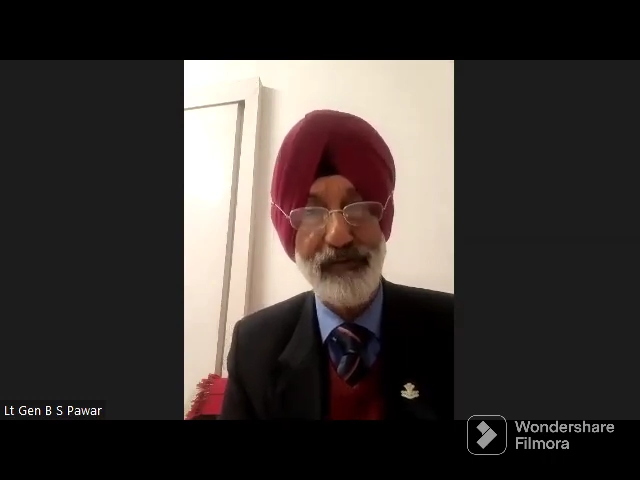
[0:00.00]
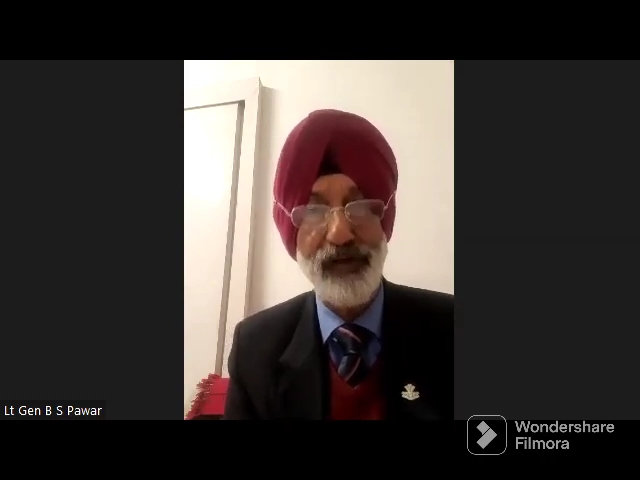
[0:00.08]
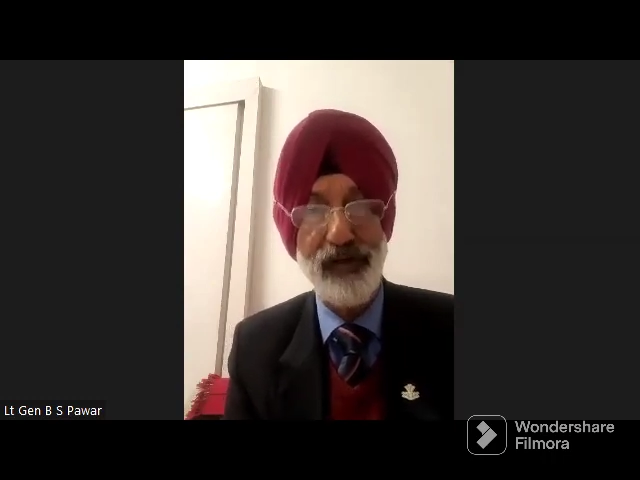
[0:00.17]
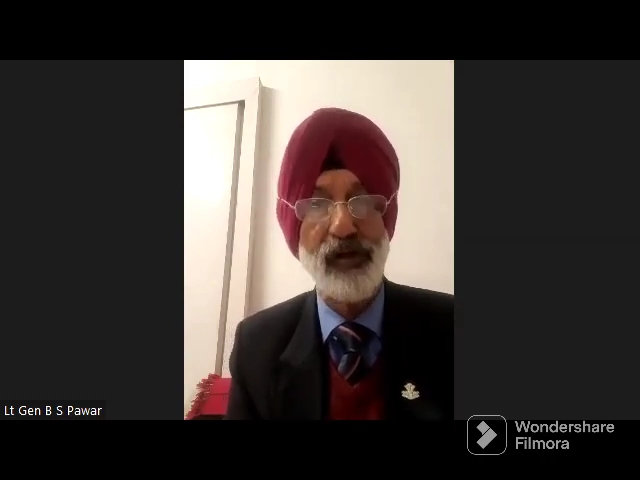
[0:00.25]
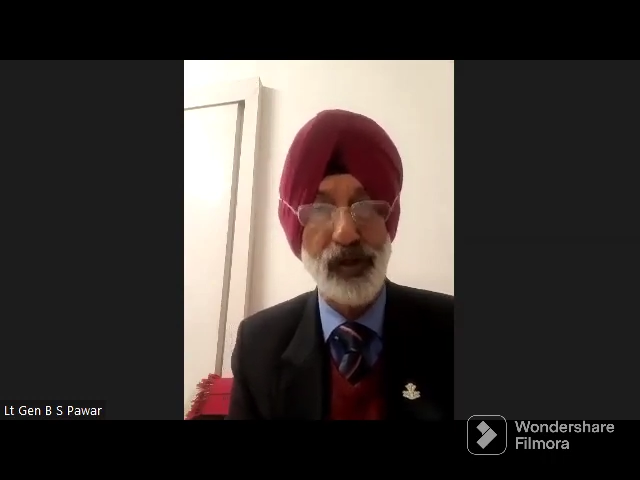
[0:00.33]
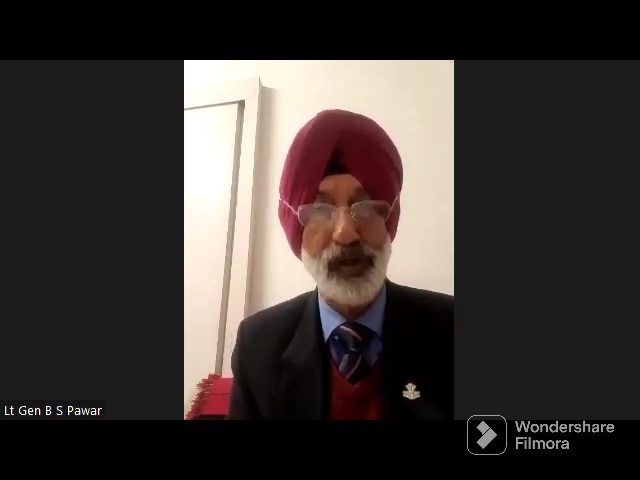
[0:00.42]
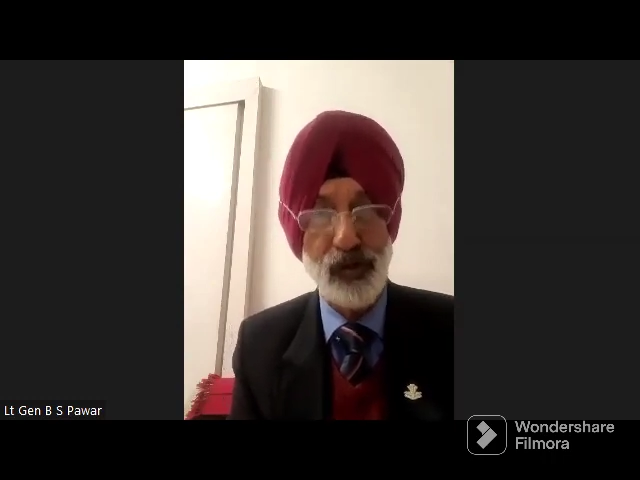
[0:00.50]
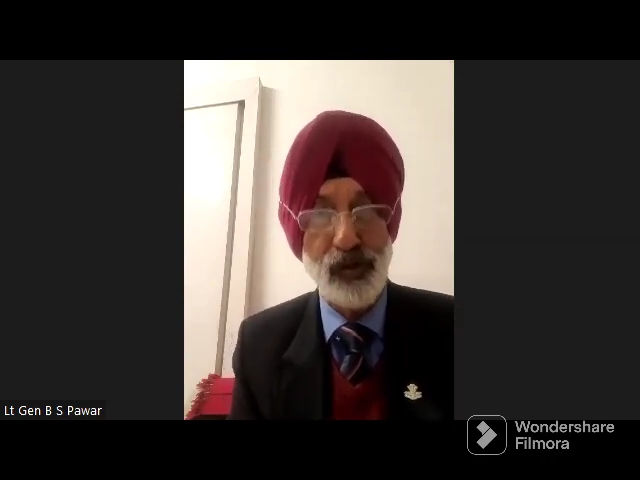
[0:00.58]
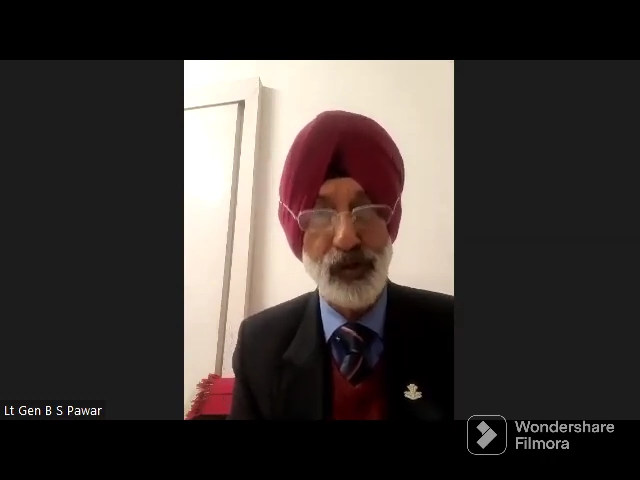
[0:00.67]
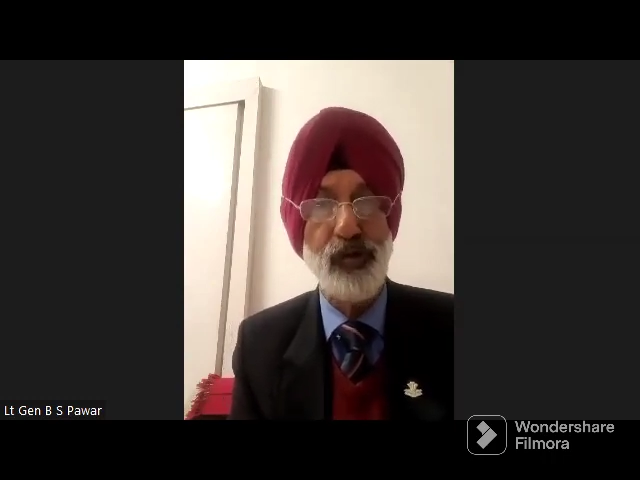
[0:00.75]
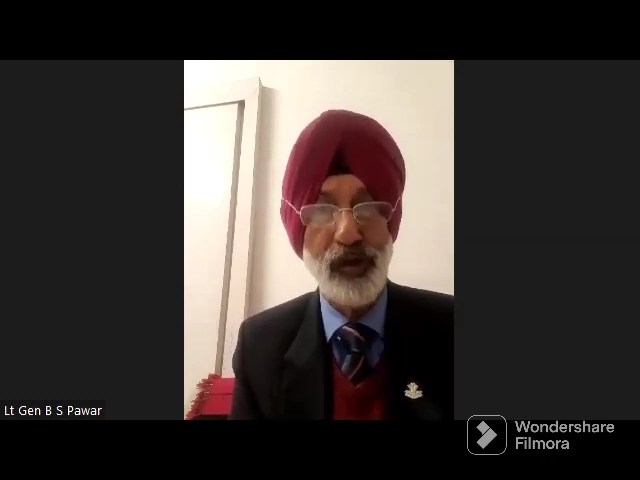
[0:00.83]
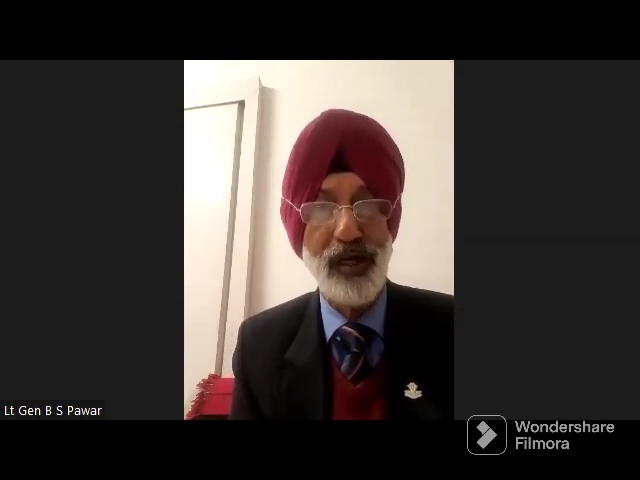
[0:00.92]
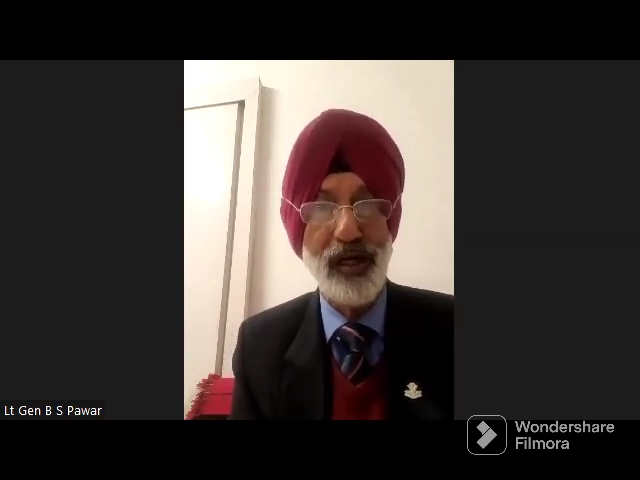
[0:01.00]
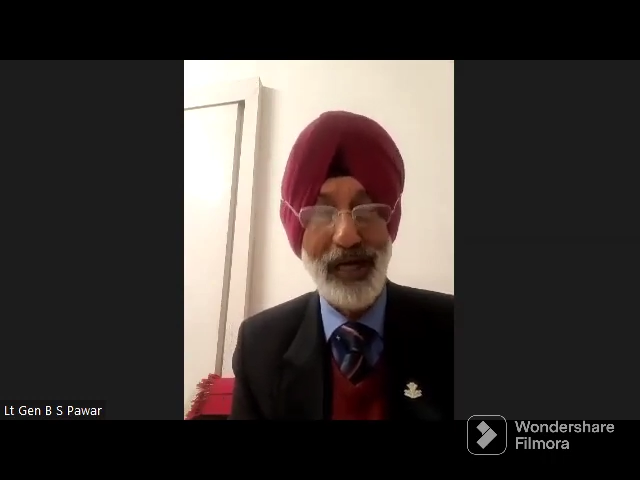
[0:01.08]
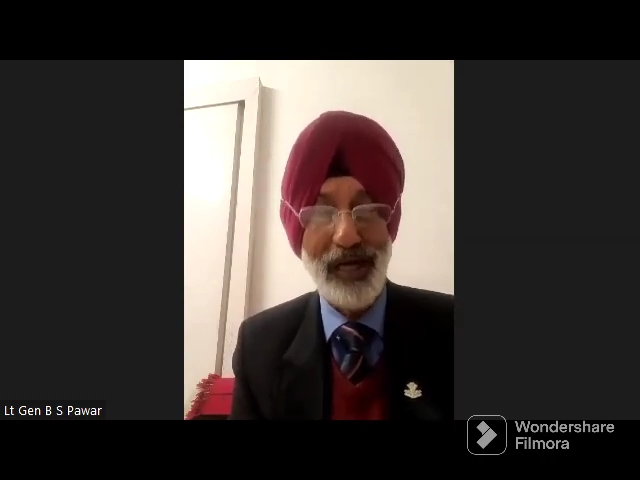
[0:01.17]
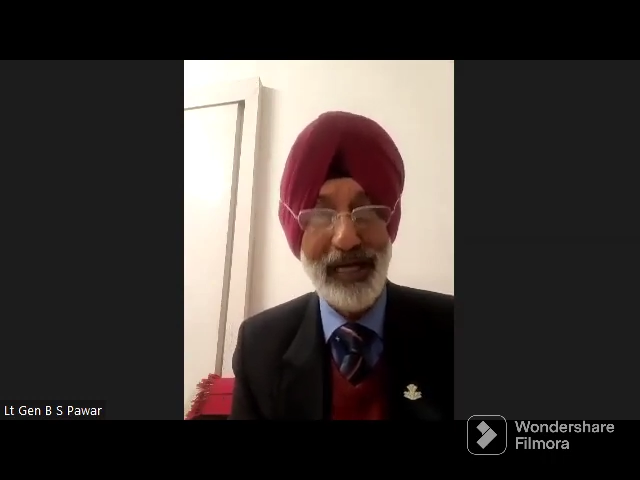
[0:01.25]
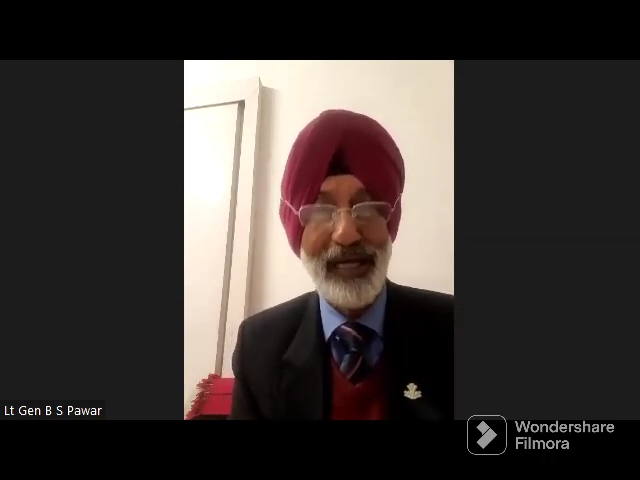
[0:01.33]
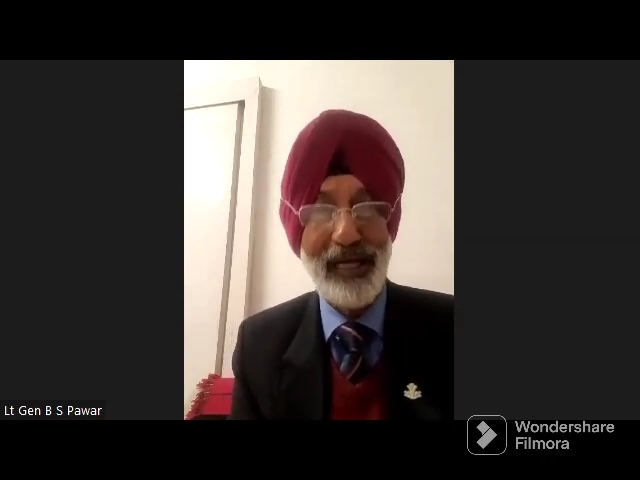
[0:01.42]
we've got two
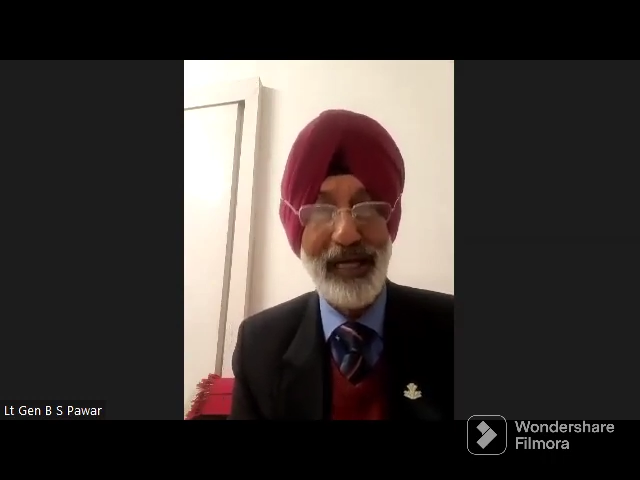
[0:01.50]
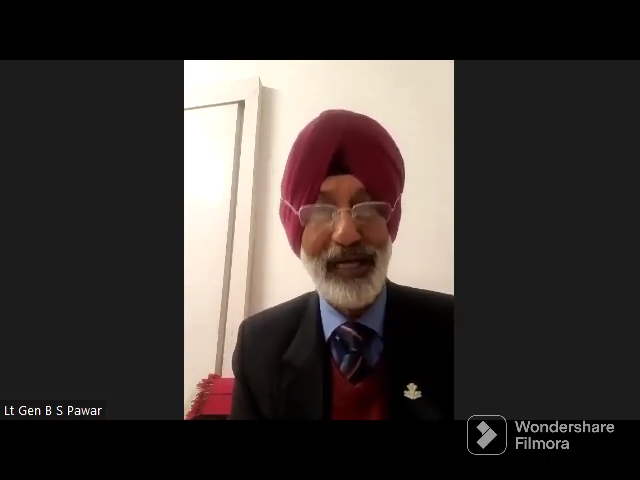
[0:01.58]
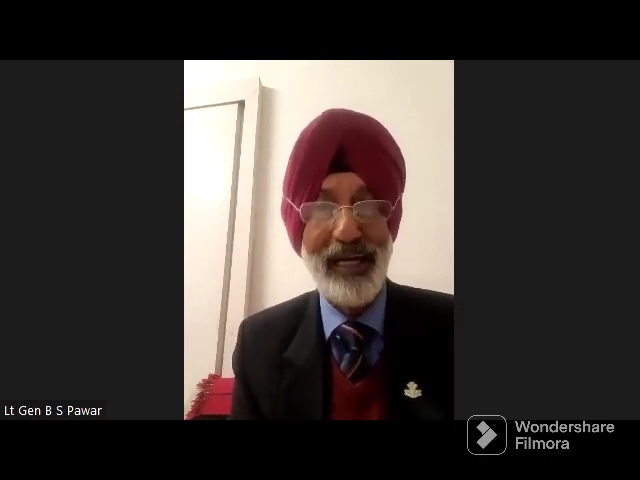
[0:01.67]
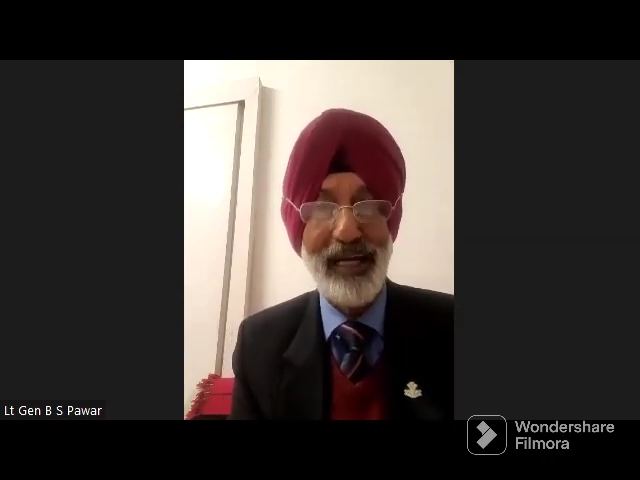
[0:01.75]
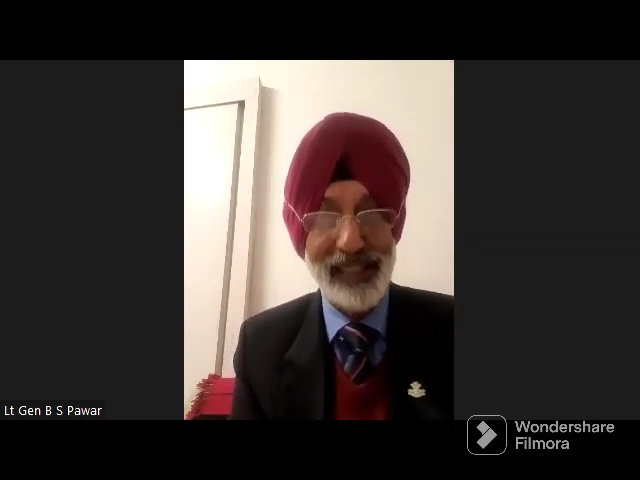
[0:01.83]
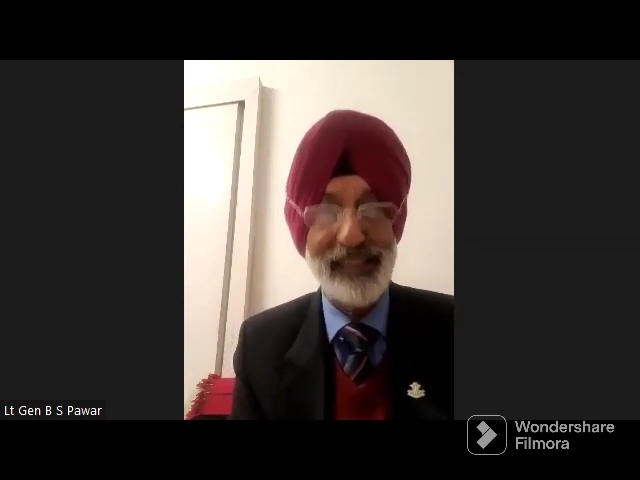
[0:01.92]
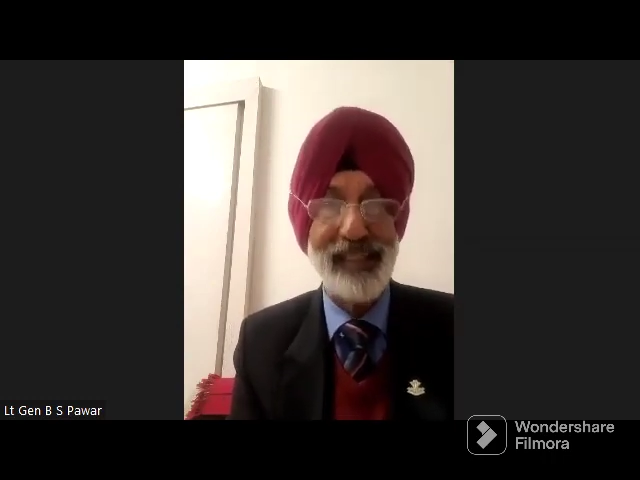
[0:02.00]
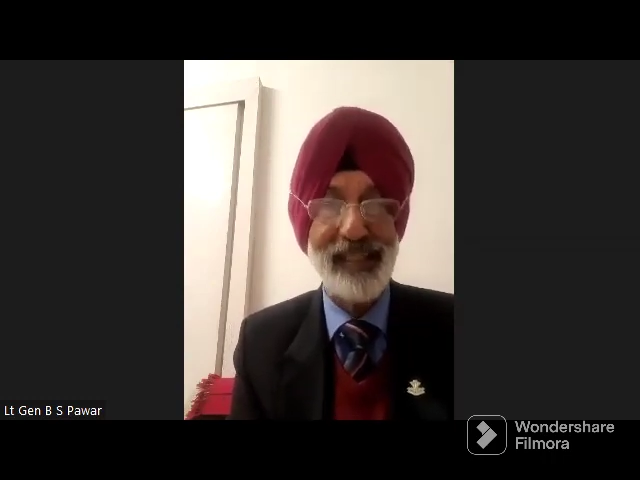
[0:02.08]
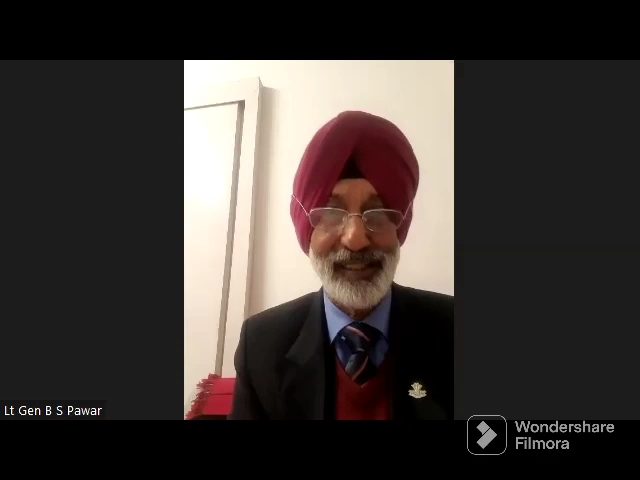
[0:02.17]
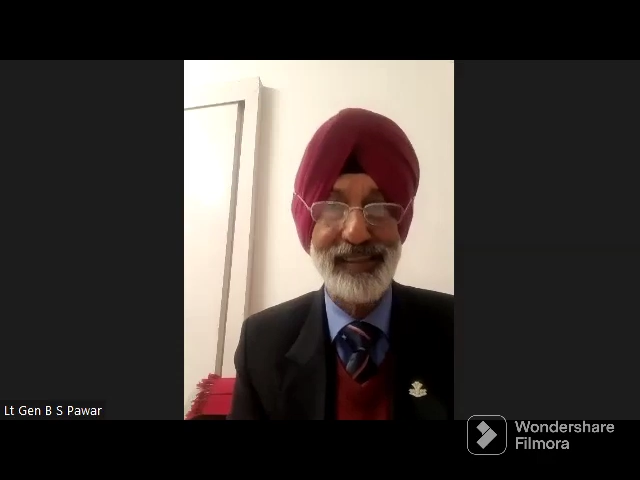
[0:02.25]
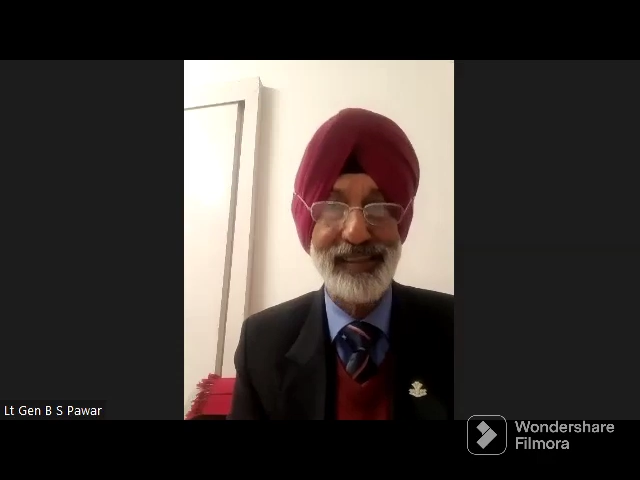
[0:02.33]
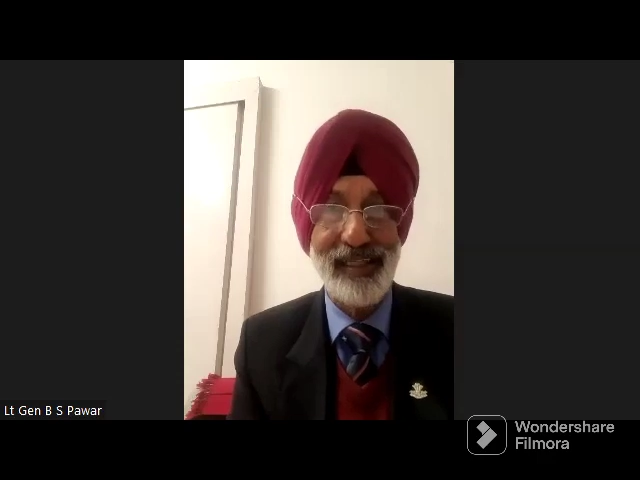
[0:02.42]
latest guns.